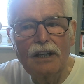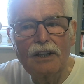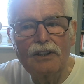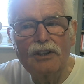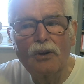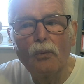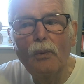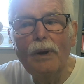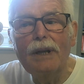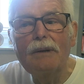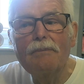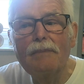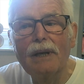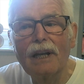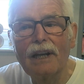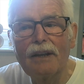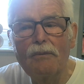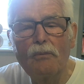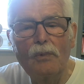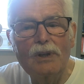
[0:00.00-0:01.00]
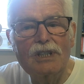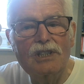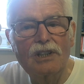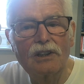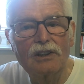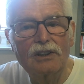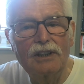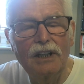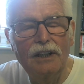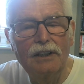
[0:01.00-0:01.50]
uh, the windmill in
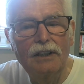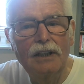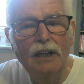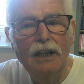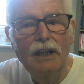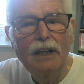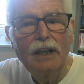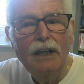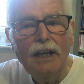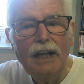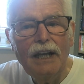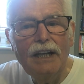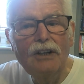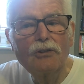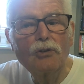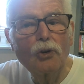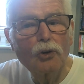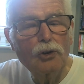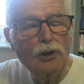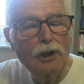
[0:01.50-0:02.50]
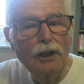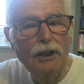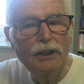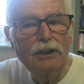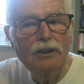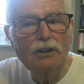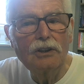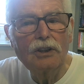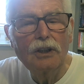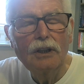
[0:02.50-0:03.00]
Whissendine in
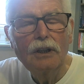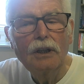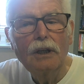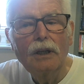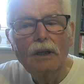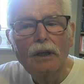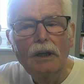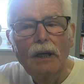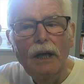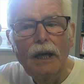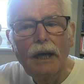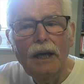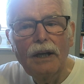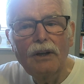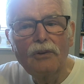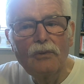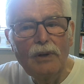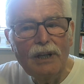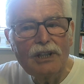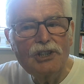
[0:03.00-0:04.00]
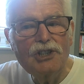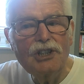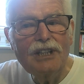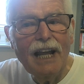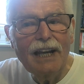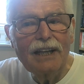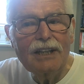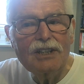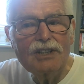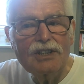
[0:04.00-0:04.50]
Rutland uh, Richard
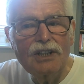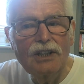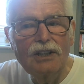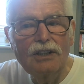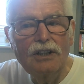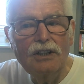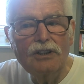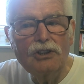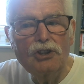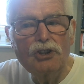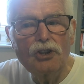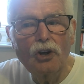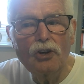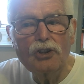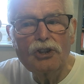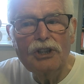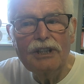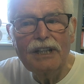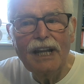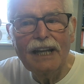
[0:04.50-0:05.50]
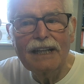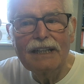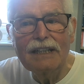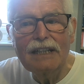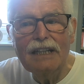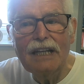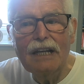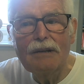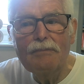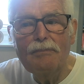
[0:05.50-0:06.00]
Allison and Josh and
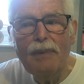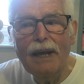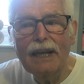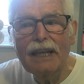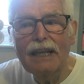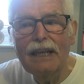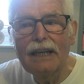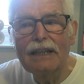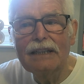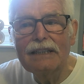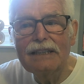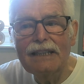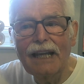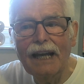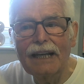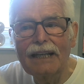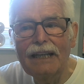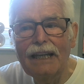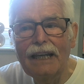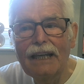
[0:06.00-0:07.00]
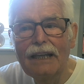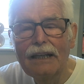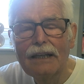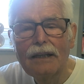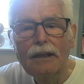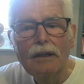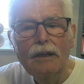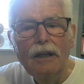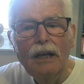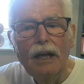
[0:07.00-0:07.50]
Andy and Becky and Danny.
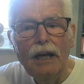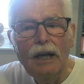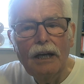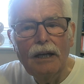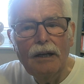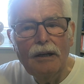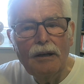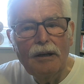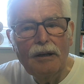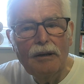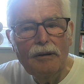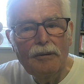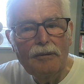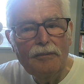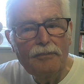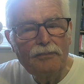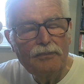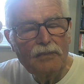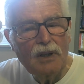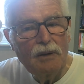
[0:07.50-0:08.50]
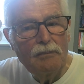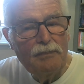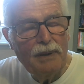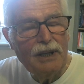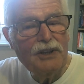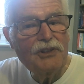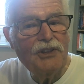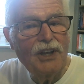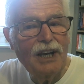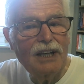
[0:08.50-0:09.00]
Uh, and
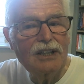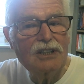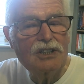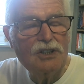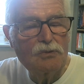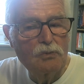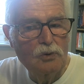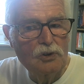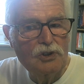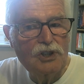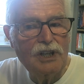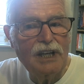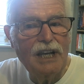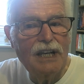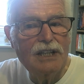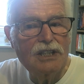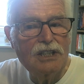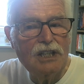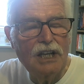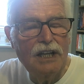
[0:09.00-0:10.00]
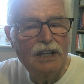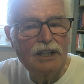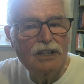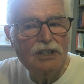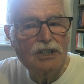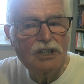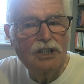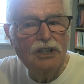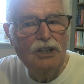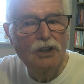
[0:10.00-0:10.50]
big thanks once again to,
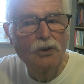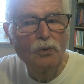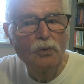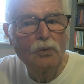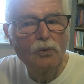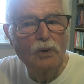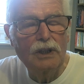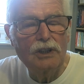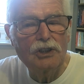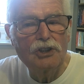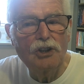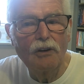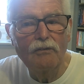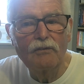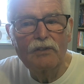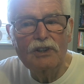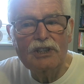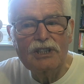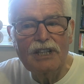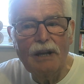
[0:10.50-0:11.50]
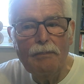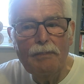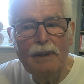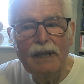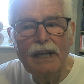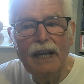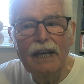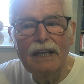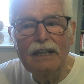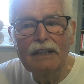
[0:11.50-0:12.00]
uh, to you, uh, John, for
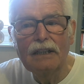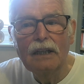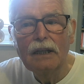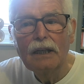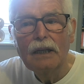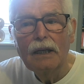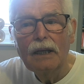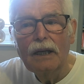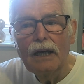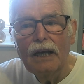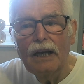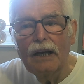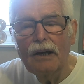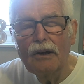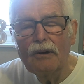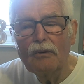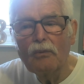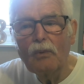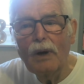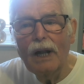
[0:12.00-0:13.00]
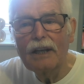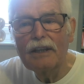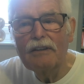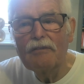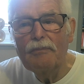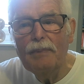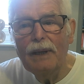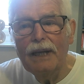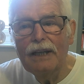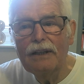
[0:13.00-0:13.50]
stepping in uh, while
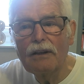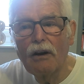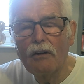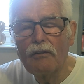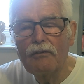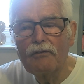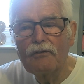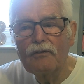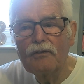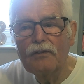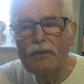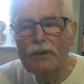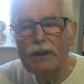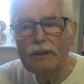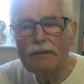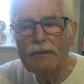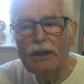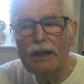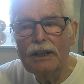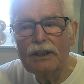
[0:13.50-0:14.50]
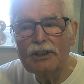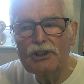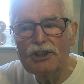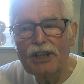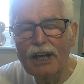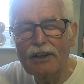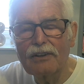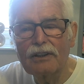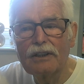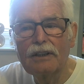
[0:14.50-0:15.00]
you've been off,
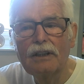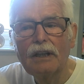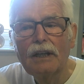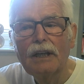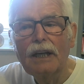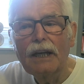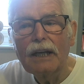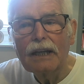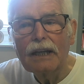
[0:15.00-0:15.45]
Shannon.